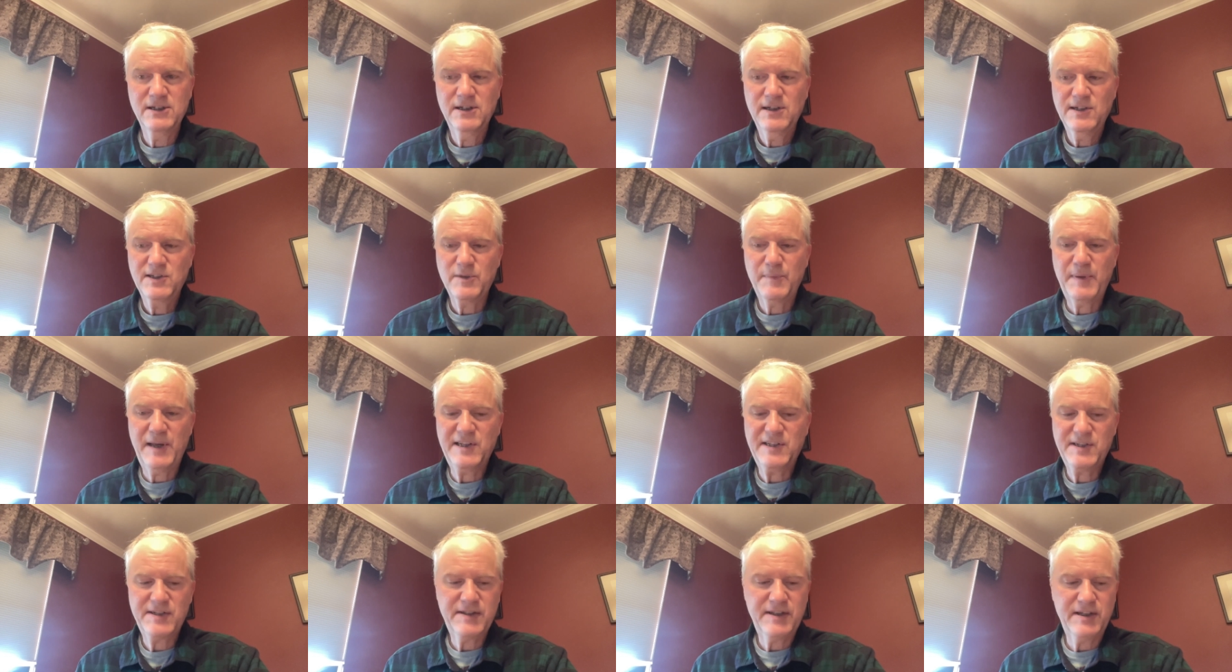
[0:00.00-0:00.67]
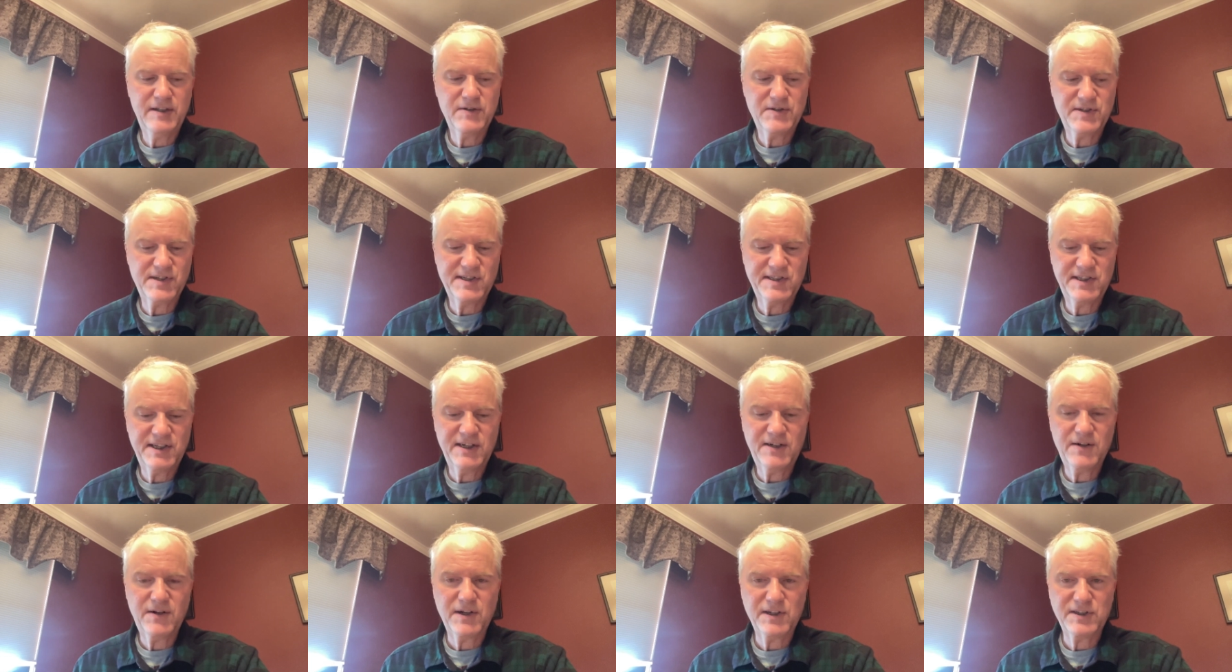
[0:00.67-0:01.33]
So basically, there's this
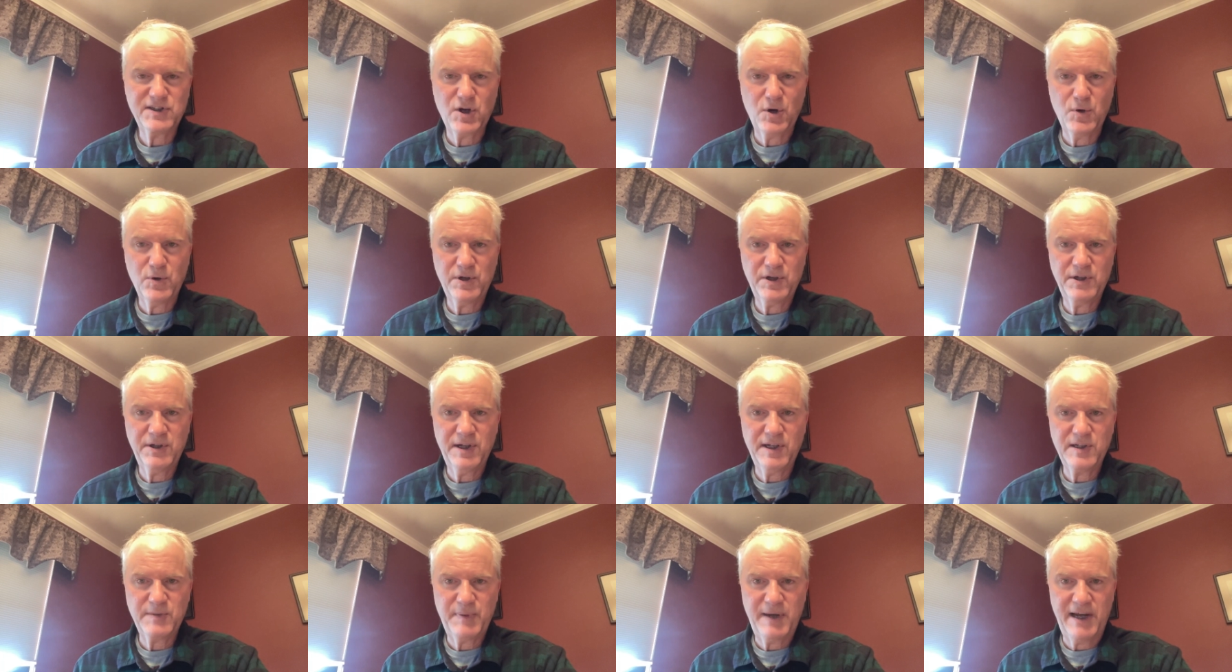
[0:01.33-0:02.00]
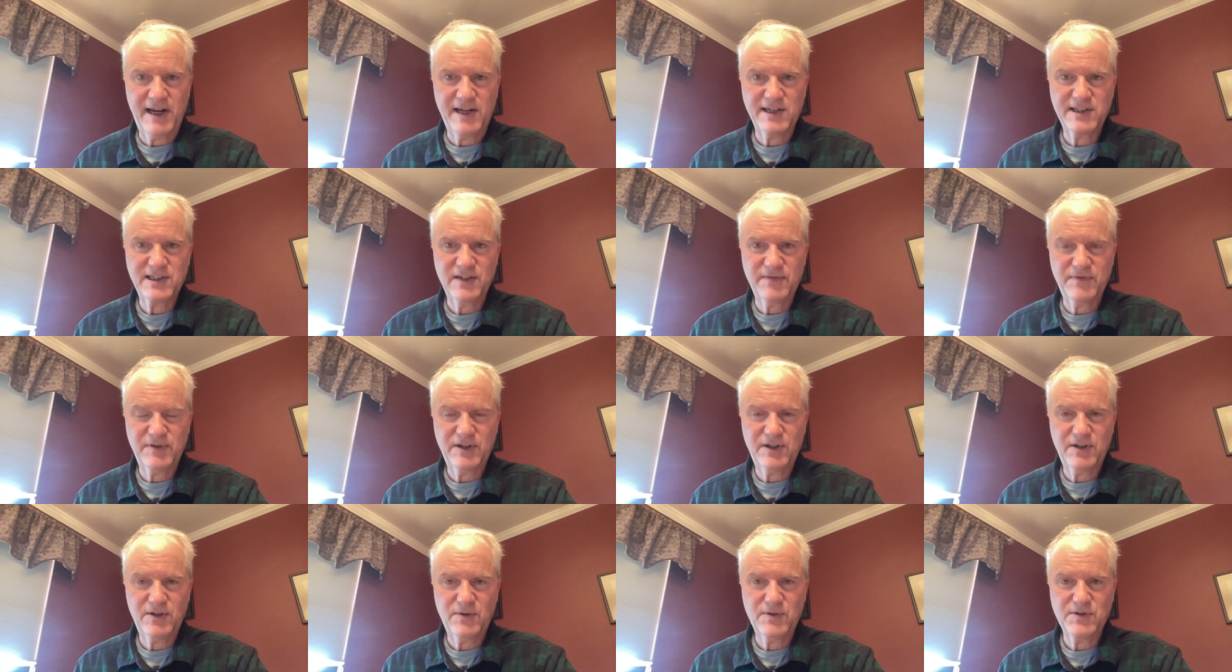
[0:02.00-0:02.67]
thing called a token that's passed if
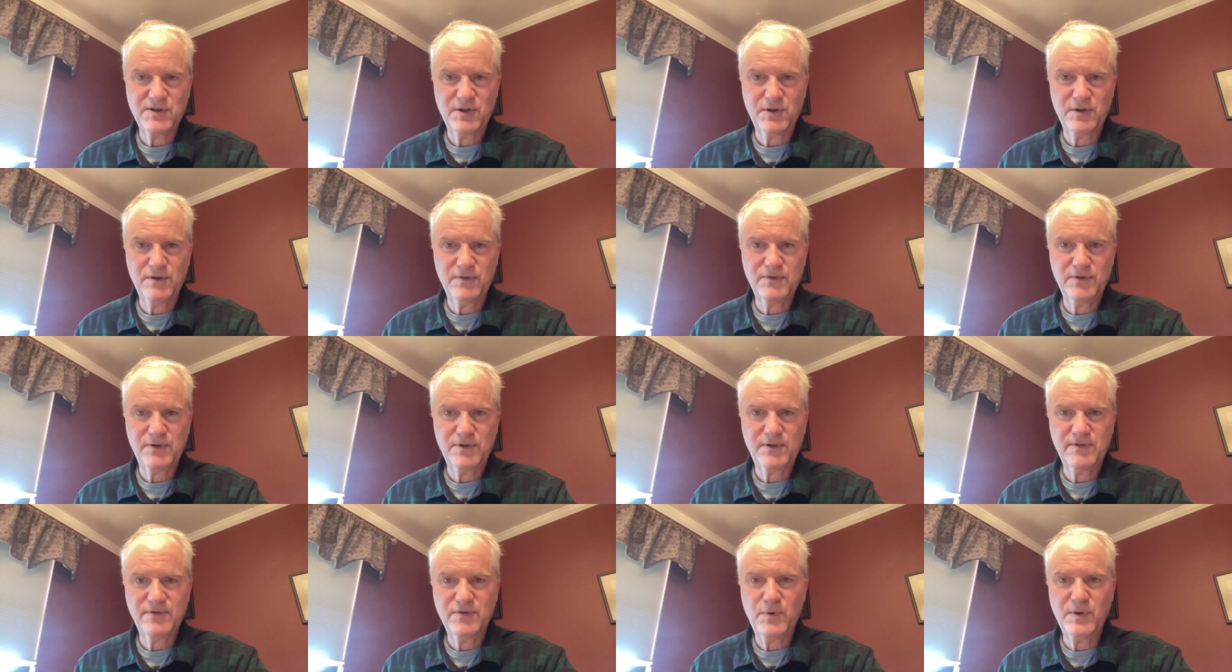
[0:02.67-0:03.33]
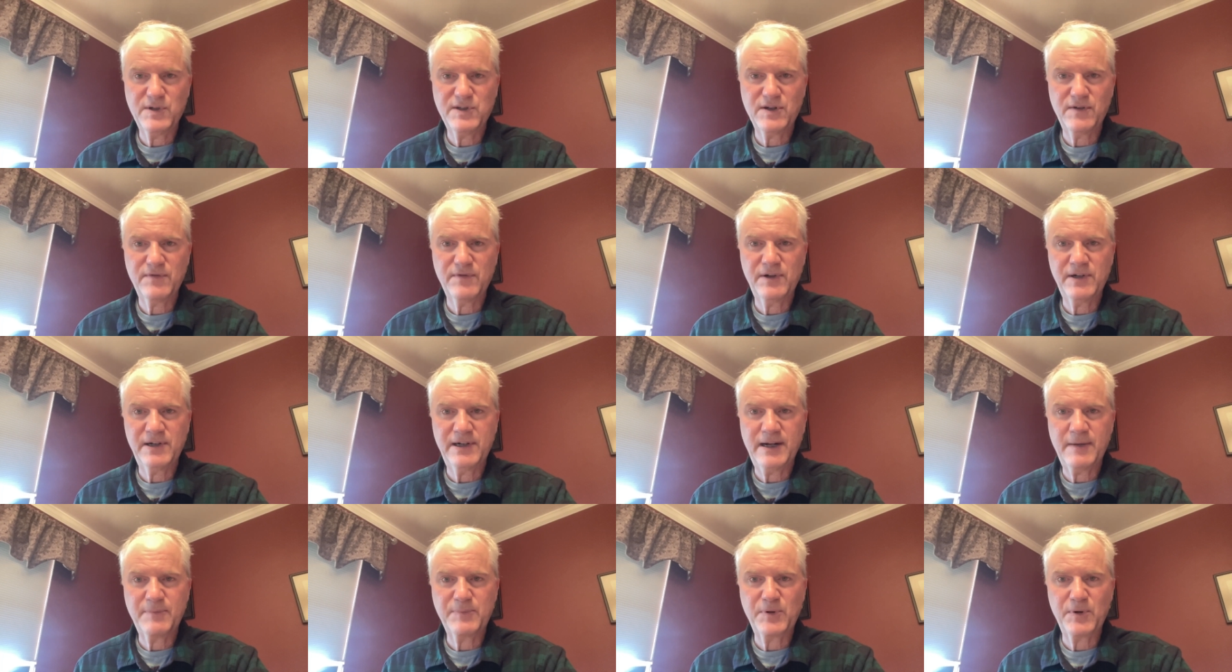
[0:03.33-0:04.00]
it goes over a voice over
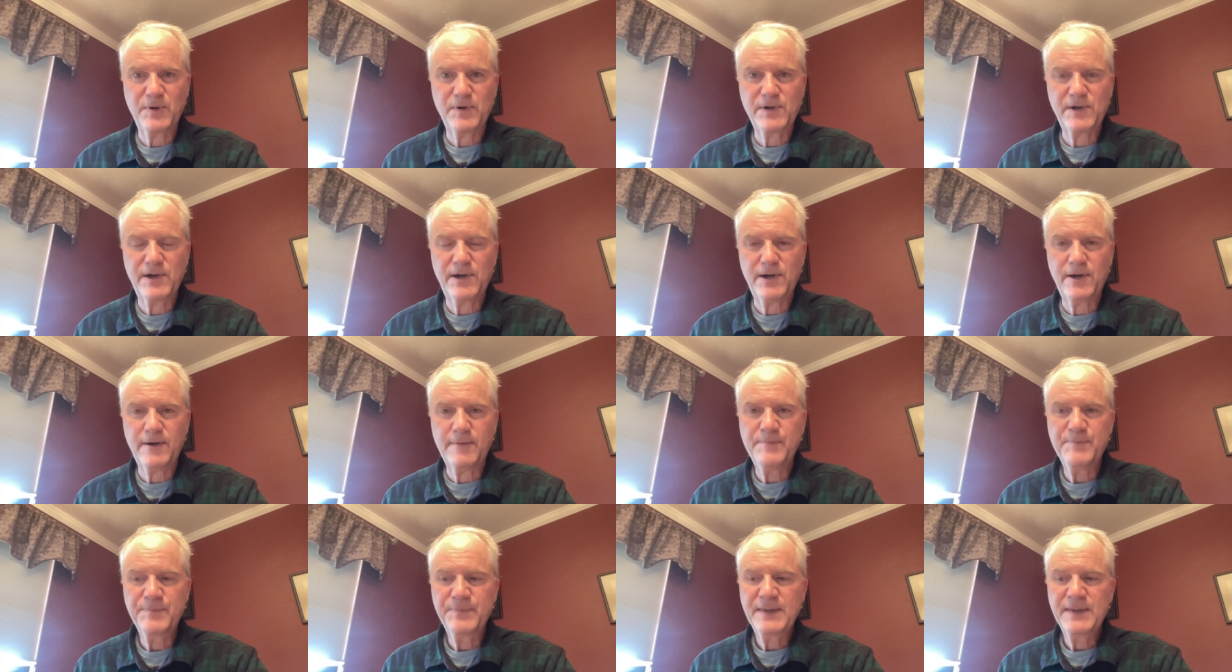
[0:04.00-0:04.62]
internet protocol.